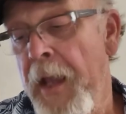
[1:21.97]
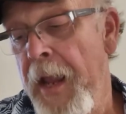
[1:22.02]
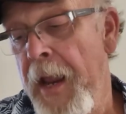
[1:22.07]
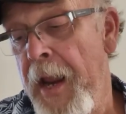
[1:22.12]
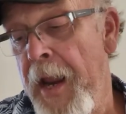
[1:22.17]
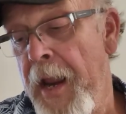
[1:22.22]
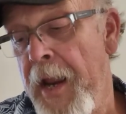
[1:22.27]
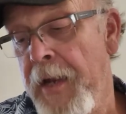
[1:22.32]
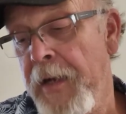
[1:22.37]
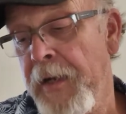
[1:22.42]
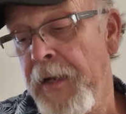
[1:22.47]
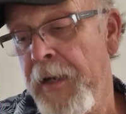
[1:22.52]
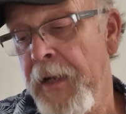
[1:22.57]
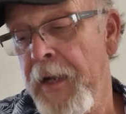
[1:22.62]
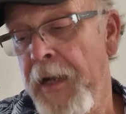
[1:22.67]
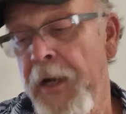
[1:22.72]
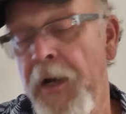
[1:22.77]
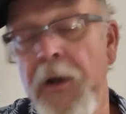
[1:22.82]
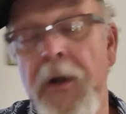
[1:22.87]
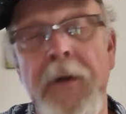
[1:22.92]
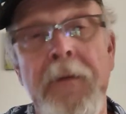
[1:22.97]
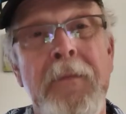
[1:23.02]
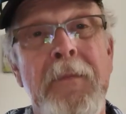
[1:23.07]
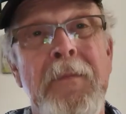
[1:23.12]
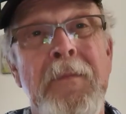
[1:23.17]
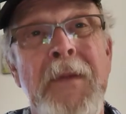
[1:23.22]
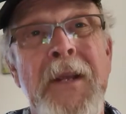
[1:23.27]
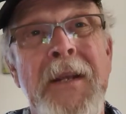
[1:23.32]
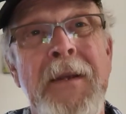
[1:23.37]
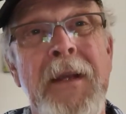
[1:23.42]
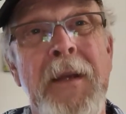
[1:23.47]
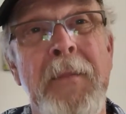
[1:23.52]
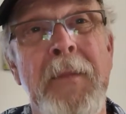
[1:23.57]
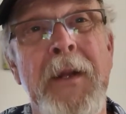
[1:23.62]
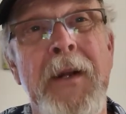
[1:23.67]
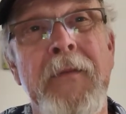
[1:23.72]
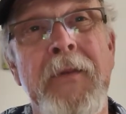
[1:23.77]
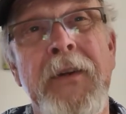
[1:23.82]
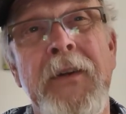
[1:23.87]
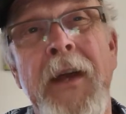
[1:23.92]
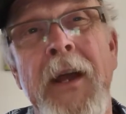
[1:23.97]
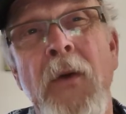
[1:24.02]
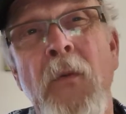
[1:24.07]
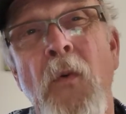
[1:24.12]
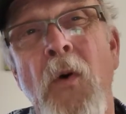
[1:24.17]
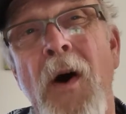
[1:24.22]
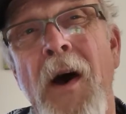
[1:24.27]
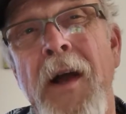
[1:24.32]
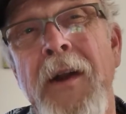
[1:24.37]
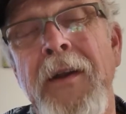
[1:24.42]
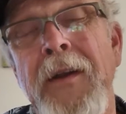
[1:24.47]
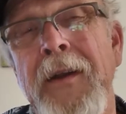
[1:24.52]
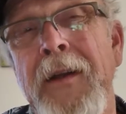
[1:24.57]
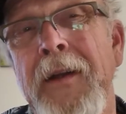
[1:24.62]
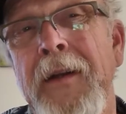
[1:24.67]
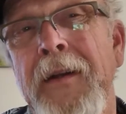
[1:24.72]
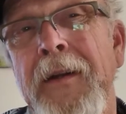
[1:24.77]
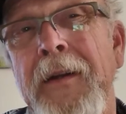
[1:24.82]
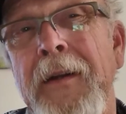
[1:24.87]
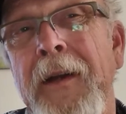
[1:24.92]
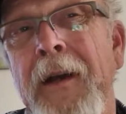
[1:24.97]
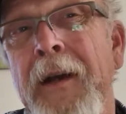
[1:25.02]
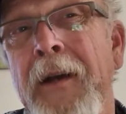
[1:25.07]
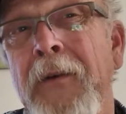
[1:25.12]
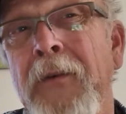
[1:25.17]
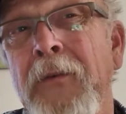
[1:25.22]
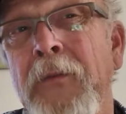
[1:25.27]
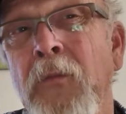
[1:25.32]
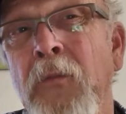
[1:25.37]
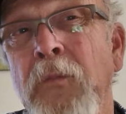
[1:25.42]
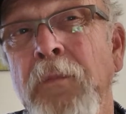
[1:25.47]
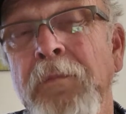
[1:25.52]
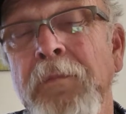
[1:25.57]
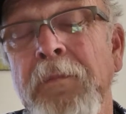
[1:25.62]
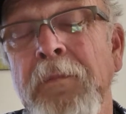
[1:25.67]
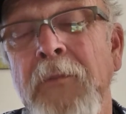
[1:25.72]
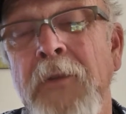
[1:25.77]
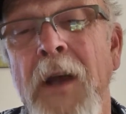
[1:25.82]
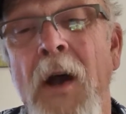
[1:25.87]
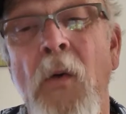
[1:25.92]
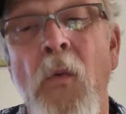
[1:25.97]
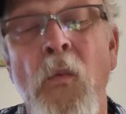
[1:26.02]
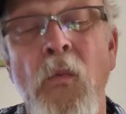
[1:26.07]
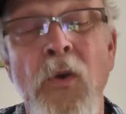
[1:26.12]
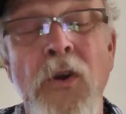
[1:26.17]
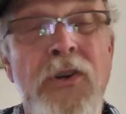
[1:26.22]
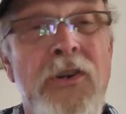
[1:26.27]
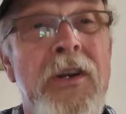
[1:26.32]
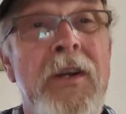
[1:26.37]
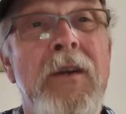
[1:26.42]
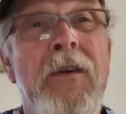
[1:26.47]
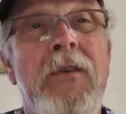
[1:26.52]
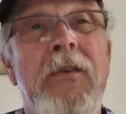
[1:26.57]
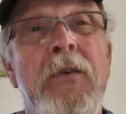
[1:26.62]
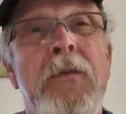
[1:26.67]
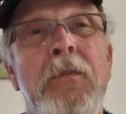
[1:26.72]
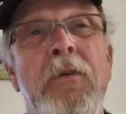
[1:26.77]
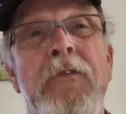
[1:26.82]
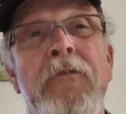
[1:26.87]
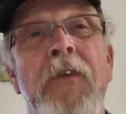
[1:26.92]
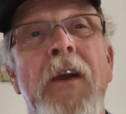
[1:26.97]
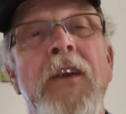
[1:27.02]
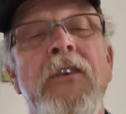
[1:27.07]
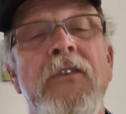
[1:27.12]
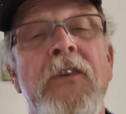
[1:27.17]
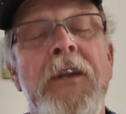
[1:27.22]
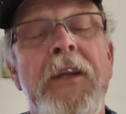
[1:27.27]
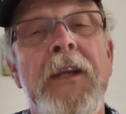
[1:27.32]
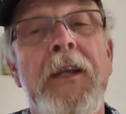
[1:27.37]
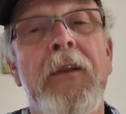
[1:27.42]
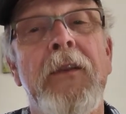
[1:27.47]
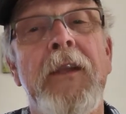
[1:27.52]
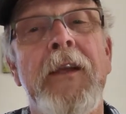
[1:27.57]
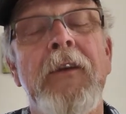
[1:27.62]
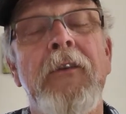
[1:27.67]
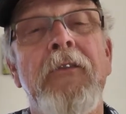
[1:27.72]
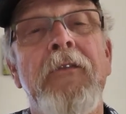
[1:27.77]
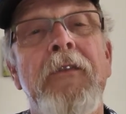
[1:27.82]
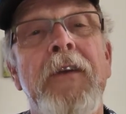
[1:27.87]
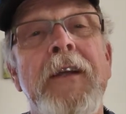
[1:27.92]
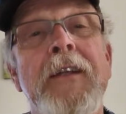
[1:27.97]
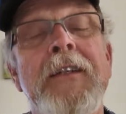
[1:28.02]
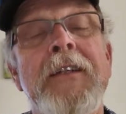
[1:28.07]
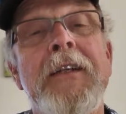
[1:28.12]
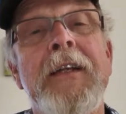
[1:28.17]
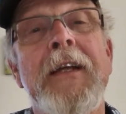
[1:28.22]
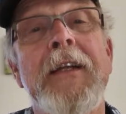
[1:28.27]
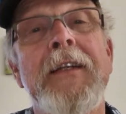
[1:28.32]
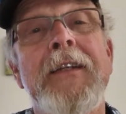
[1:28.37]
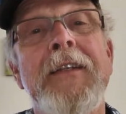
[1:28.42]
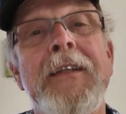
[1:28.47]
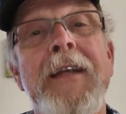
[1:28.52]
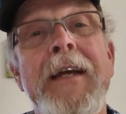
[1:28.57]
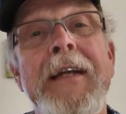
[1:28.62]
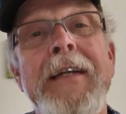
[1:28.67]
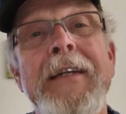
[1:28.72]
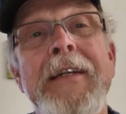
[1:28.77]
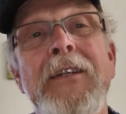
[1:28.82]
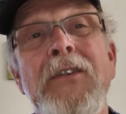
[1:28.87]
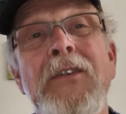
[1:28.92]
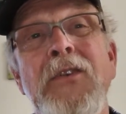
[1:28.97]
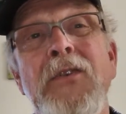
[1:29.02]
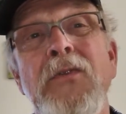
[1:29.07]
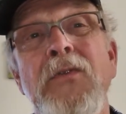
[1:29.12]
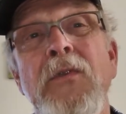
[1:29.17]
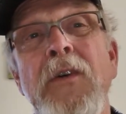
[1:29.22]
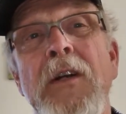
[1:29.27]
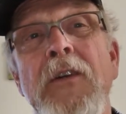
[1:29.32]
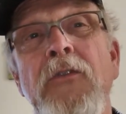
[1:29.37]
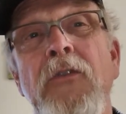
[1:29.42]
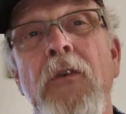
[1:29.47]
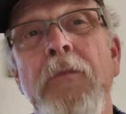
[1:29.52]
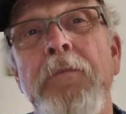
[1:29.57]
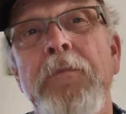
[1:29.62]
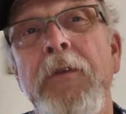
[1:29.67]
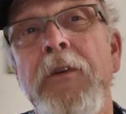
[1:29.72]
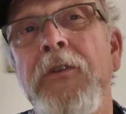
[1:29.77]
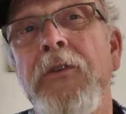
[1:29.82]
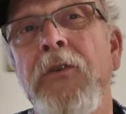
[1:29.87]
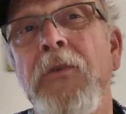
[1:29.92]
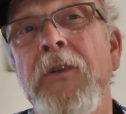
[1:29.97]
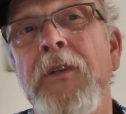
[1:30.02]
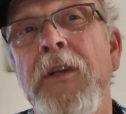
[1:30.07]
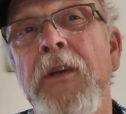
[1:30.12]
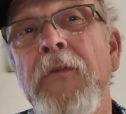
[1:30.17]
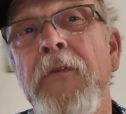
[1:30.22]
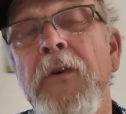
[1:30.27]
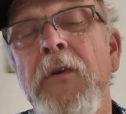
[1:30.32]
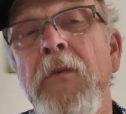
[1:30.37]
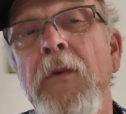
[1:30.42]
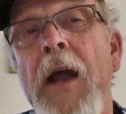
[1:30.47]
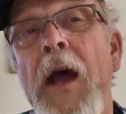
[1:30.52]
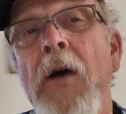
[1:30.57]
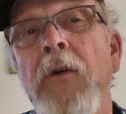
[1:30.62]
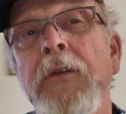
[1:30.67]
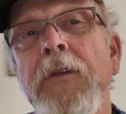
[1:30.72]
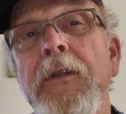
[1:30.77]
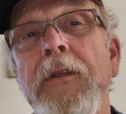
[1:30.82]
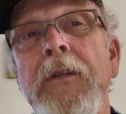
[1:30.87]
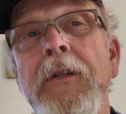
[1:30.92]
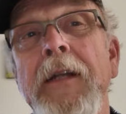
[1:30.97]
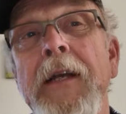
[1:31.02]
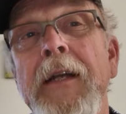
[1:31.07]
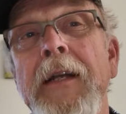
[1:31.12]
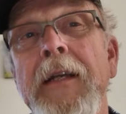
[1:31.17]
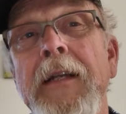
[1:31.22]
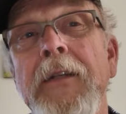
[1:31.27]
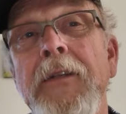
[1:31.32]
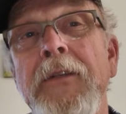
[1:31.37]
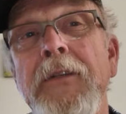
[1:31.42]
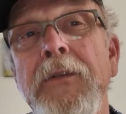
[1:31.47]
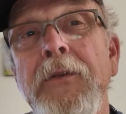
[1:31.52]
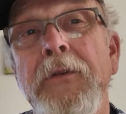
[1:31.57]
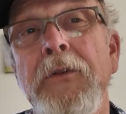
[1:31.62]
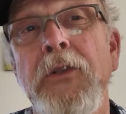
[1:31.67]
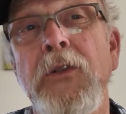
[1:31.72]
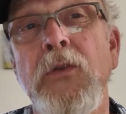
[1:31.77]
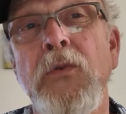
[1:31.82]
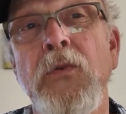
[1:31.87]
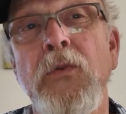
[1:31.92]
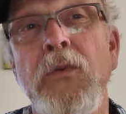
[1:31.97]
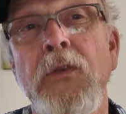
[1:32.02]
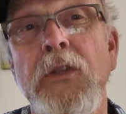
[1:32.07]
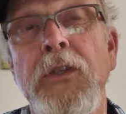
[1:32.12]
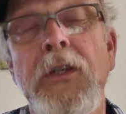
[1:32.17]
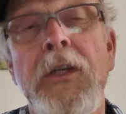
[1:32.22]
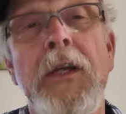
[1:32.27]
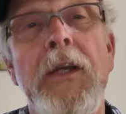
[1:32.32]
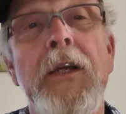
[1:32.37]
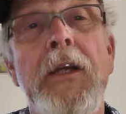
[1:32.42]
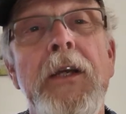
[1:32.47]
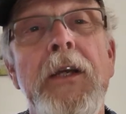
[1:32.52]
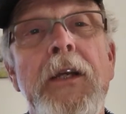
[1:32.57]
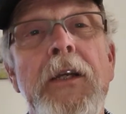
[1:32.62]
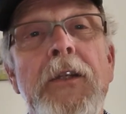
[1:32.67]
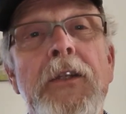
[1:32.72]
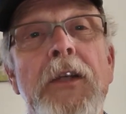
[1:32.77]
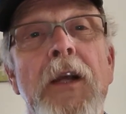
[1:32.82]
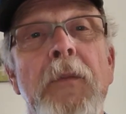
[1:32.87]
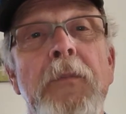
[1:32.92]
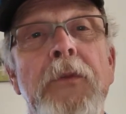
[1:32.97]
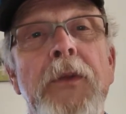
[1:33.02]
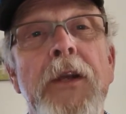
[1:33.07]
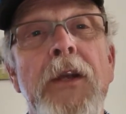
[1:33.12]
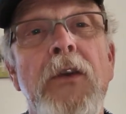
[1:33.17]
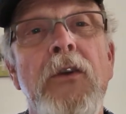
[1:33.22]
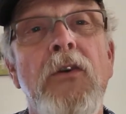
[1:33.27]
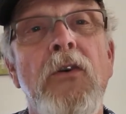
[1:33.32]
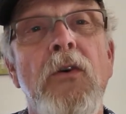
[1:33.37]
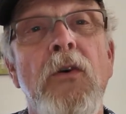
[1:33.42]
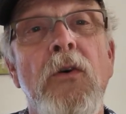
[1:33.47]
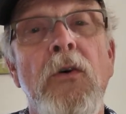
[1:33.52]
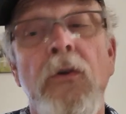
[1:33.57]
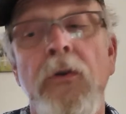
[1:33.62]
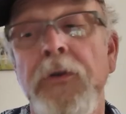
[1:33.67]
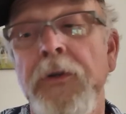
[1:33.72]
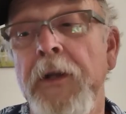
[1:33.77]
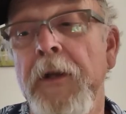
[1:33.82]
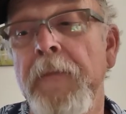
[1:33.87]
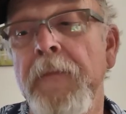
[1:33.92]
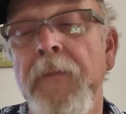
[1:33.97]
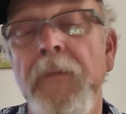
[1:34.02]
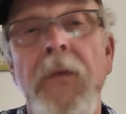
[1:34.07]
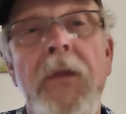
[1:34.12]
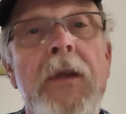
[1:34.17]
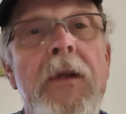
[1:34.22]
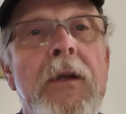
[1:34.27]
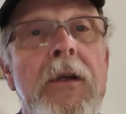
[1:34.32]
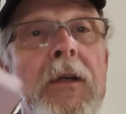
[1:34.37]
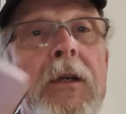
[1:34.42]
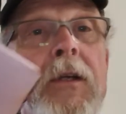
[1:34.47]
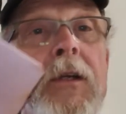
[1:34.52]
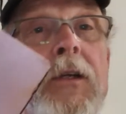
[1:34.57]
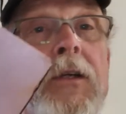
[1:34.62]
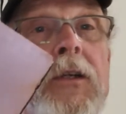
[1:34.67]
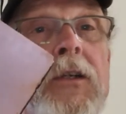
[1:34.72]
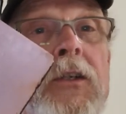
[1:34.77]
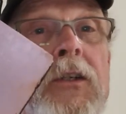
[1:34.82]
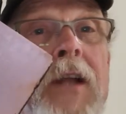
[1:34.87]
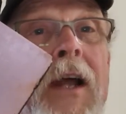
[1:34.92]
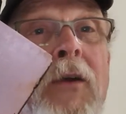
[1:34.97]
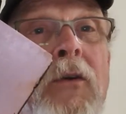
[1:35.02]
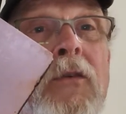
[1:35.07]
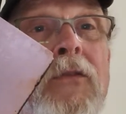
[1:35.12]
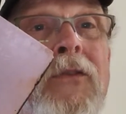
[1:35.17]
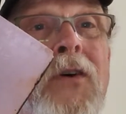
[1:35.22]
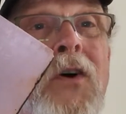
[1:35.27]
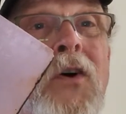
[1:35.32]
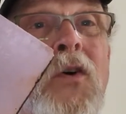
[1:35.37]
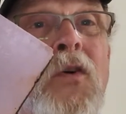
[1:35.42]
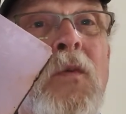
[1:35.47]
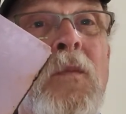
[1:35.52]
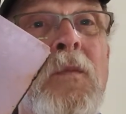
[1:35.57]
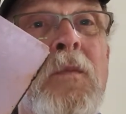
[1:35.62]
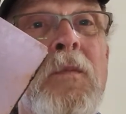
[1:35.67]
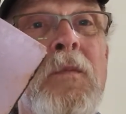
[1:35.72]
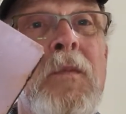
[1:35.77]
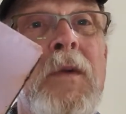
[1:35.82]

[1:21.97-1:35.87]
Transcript: And being a bit of a tightwad and not wishing to professionally get things fixed, I decided to pursue a different route, and that is to use something called styrofoam